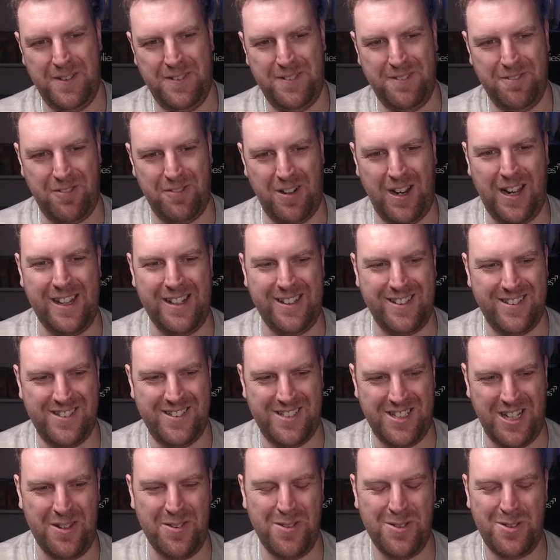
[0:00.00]
Right,
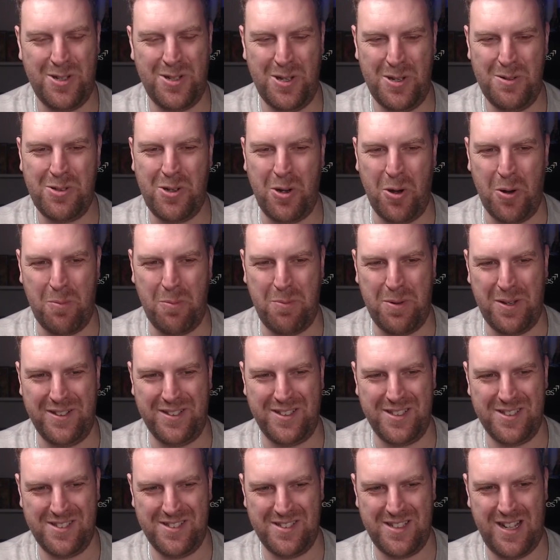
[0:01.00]
so the Tomb
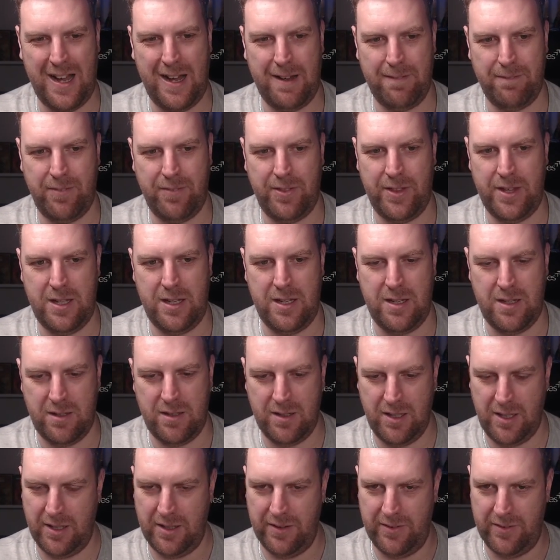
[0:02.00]
Scorpion doesn't have
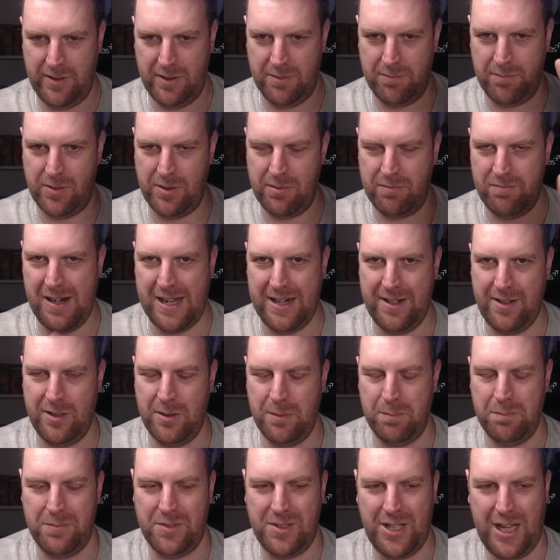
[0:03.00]
the
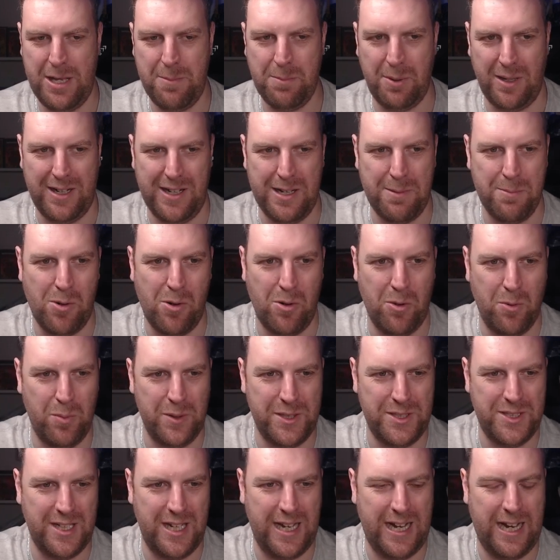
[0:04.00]
random table anymore,
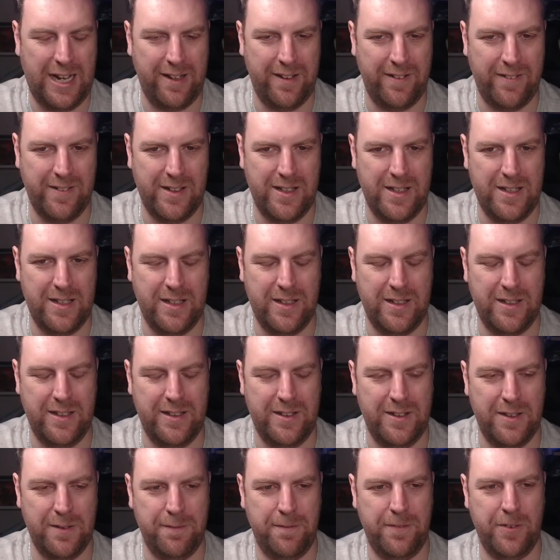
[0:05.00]
which it had
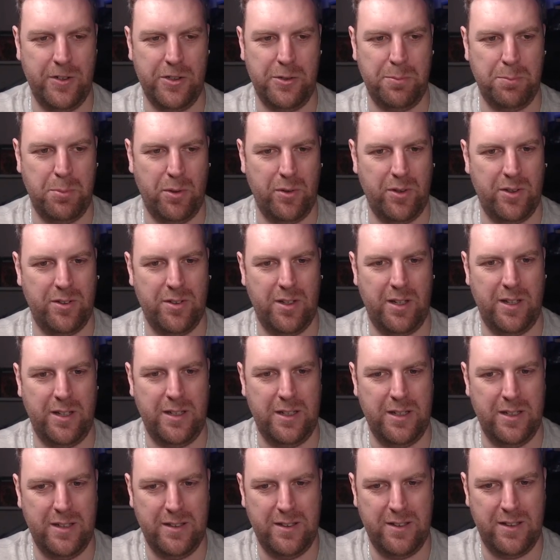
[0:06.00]
in the first book that
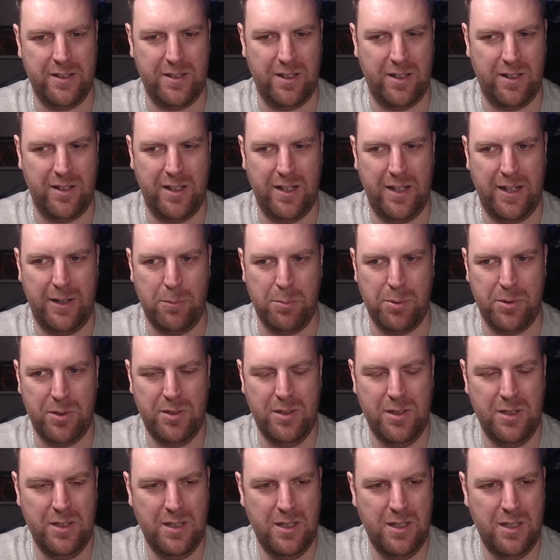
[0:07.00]
I helped
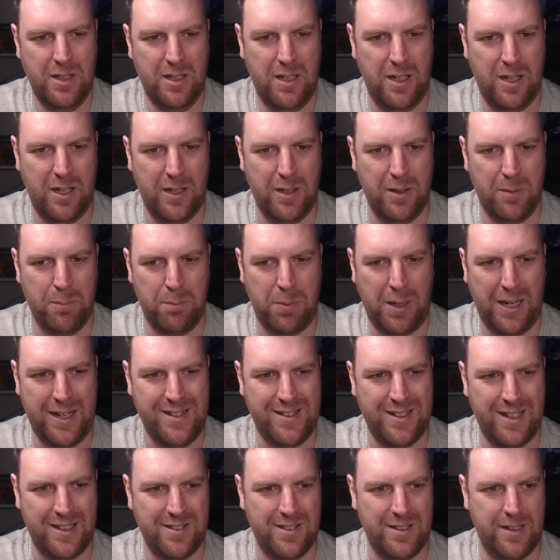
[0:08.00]

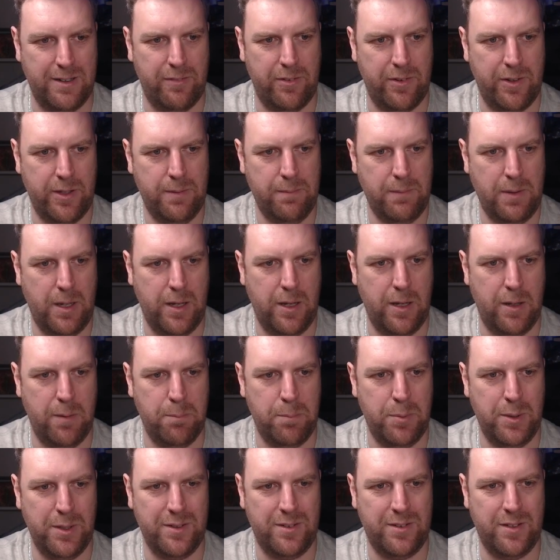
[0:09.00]
playtest and everything.
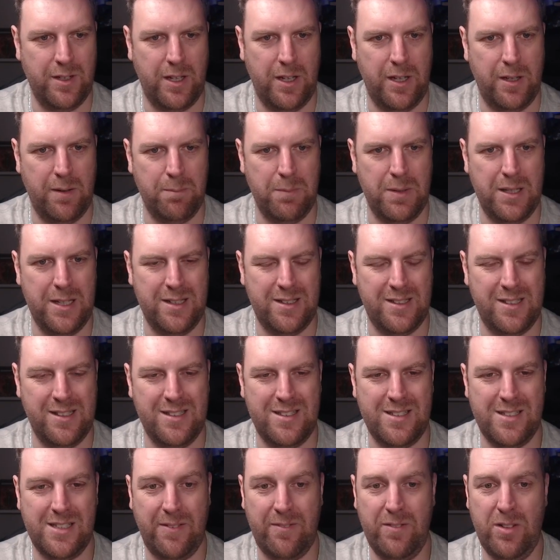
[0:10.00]
But it
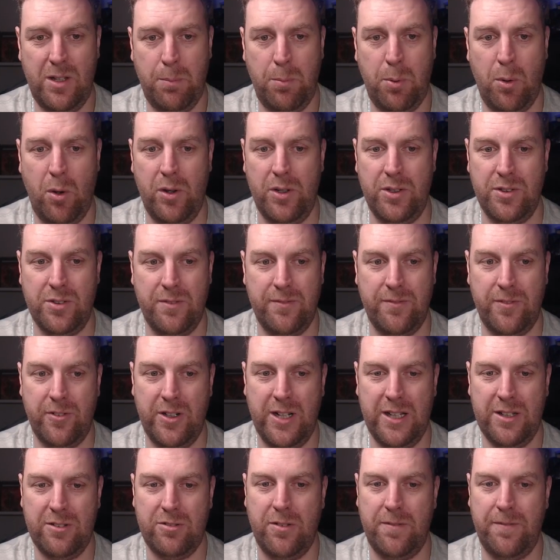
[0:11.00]
is 70 points, and for
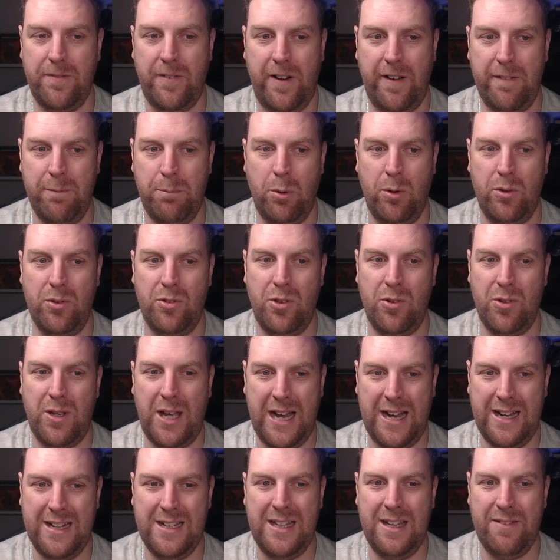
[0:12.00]
an extra 5 points, you
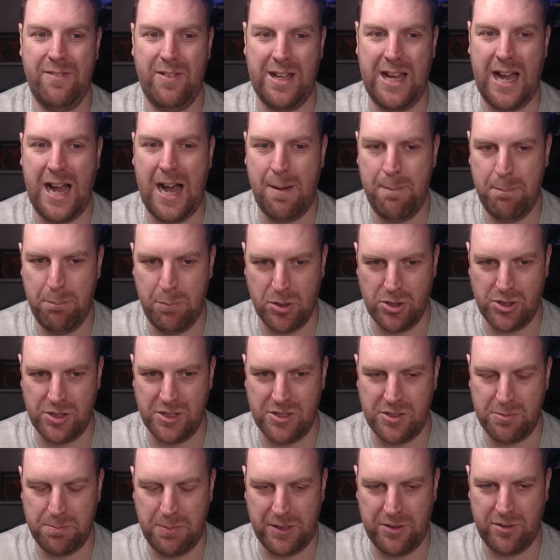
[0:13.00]
can give it
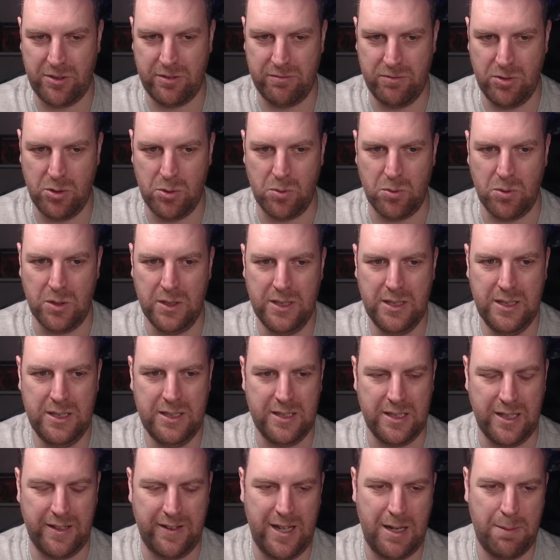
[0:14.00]
Ambusher's special rule.
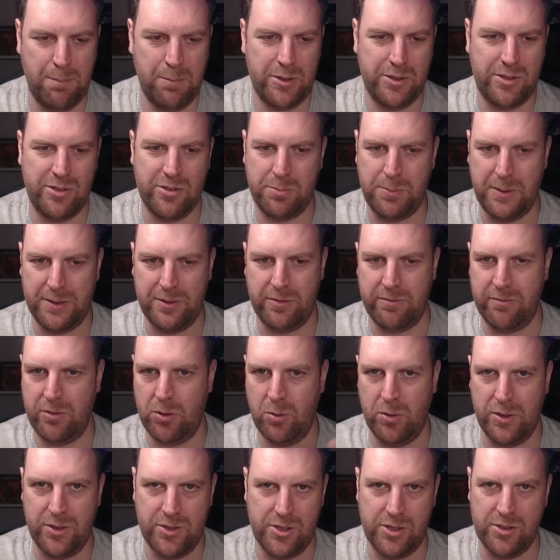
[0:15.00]
Now the Ambusher's special
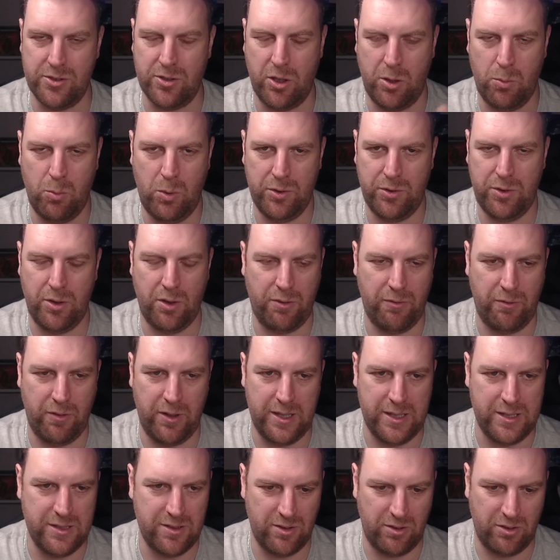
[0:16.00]
rule is just on a 1, 2,
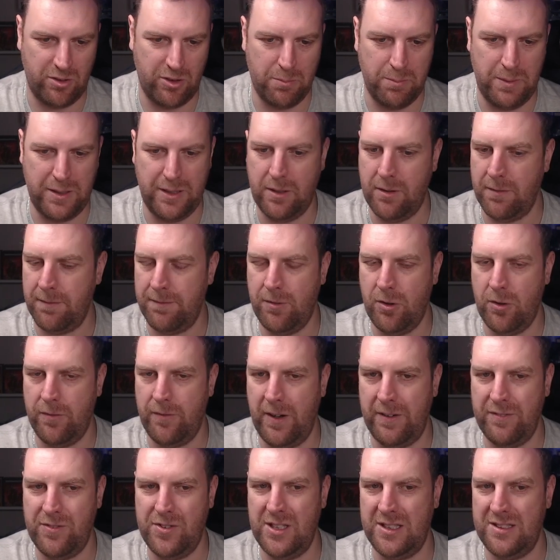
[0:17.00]
3. It doesn't come in on 4,
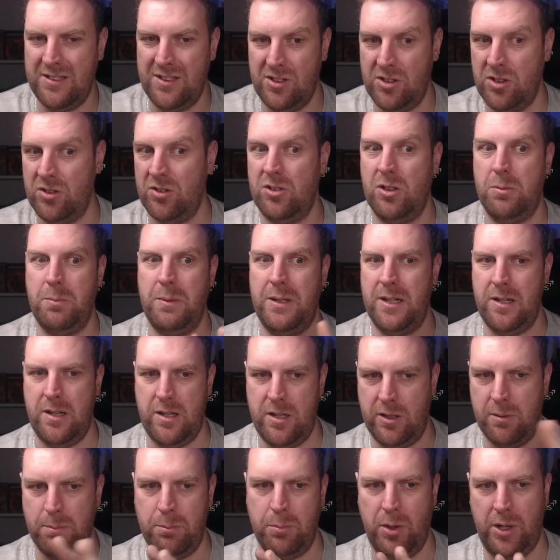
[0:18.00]
5, 6. It does come in, and
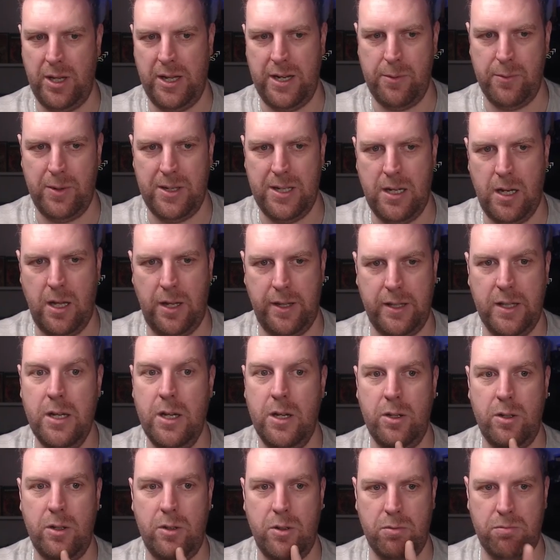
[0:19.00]
you can put it anywhere you like.
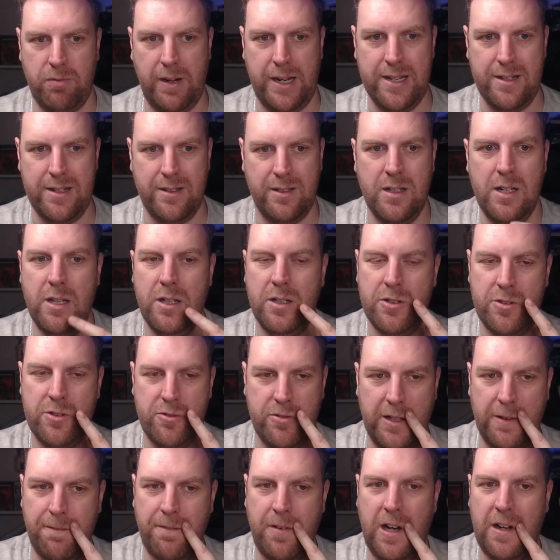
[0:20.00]
Great.
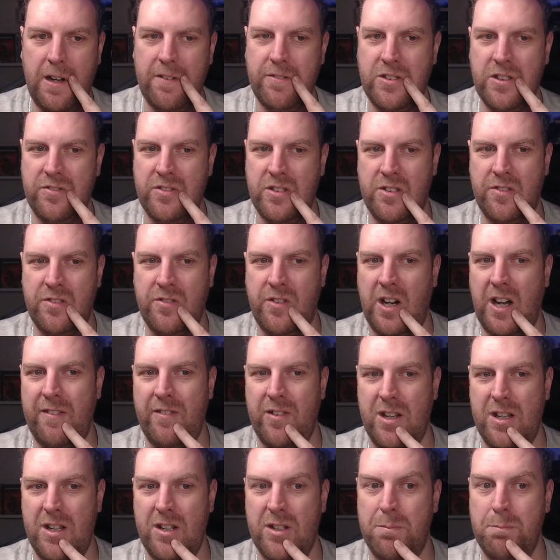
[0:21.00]
Strength 5, toughness
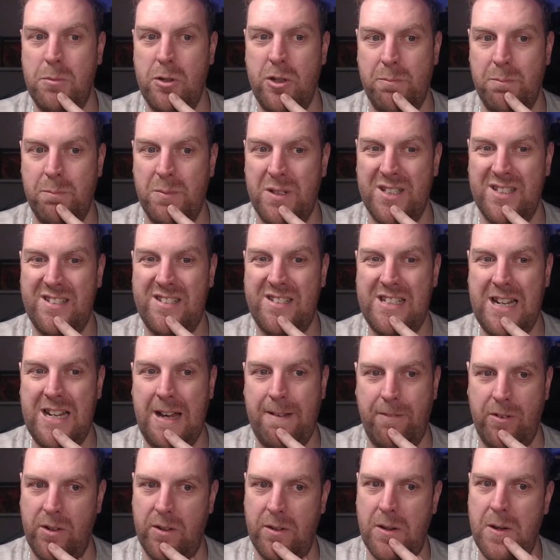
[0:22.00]
5, and its movement
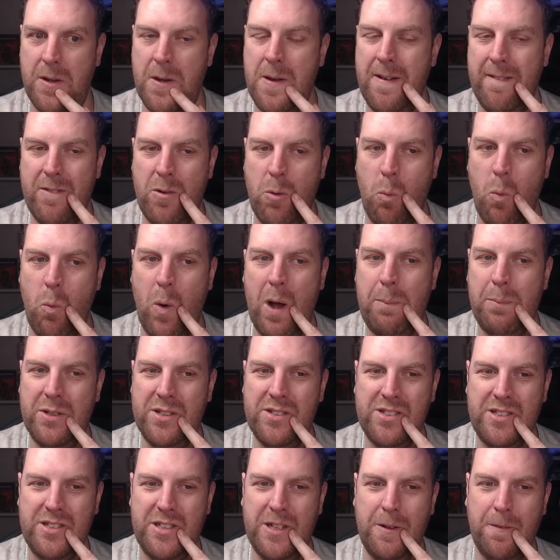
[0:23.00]
7.
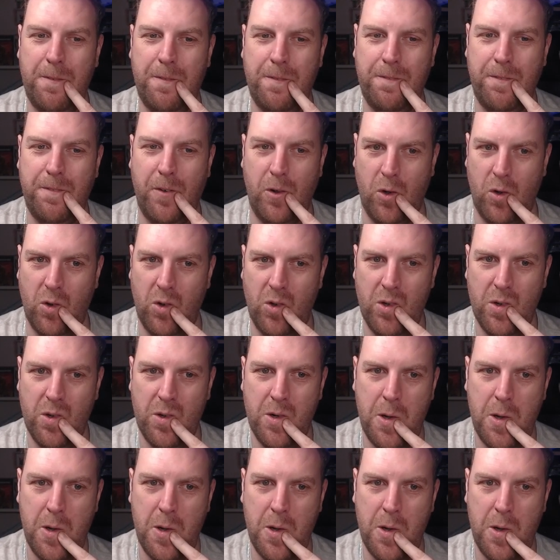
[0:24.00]
Weapon skill 4,